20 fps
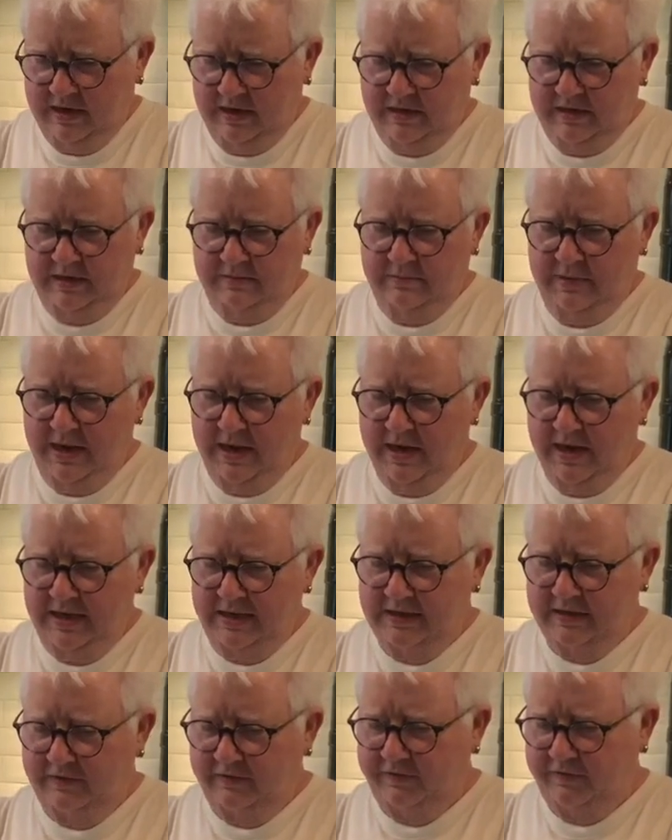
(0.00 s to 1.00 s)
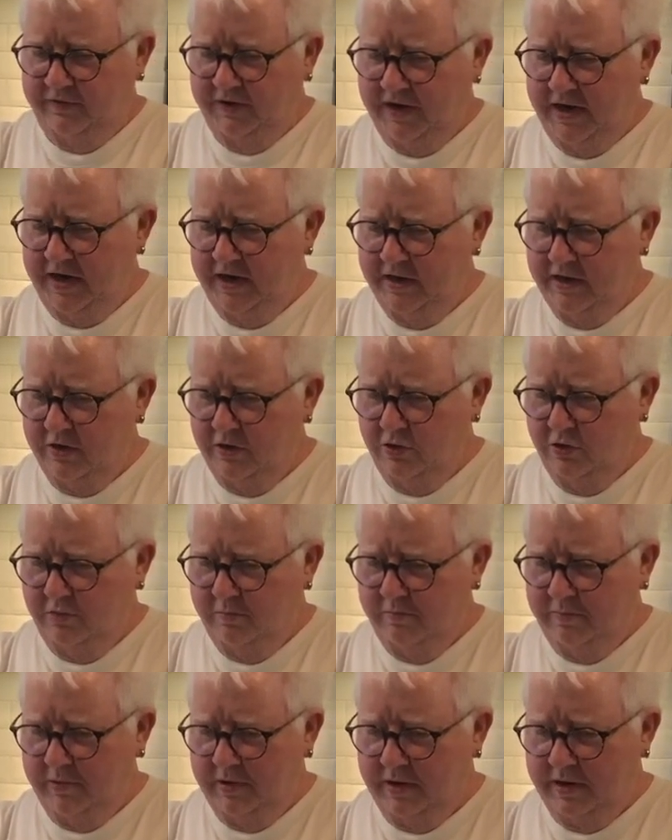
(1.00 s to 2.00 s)
Listen, my eyes are fine. They're
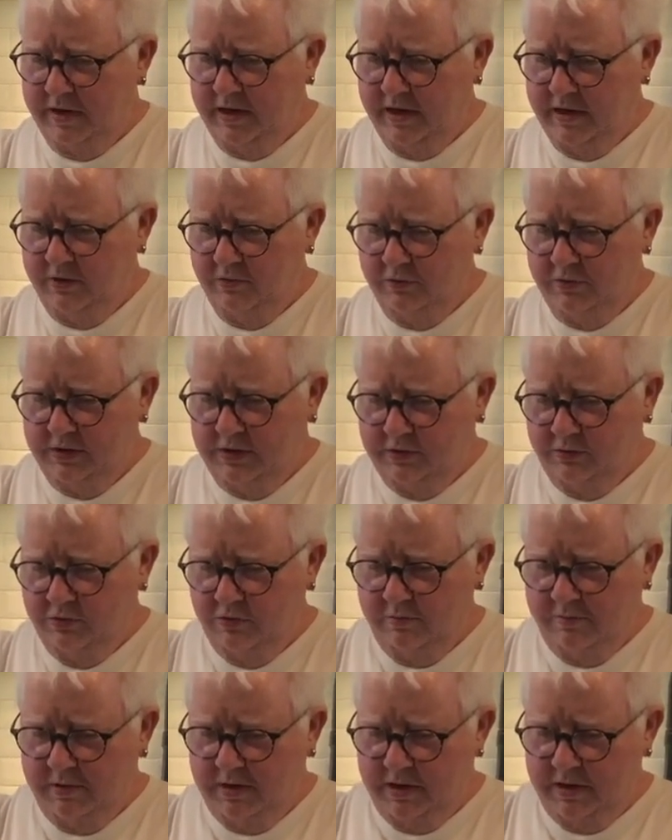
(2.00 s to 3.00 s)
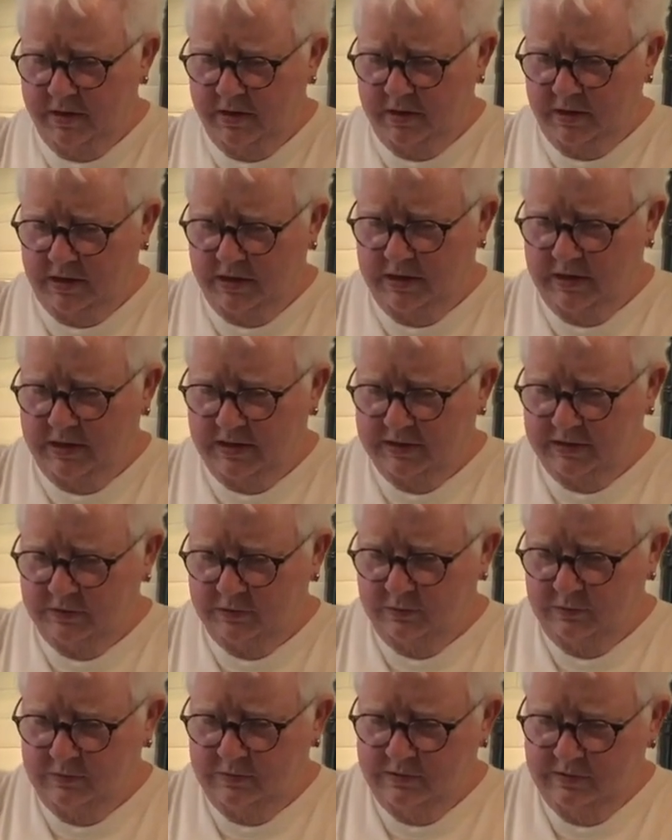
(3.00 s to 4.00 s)
not bloody. I don't need to go to Barnard Castle.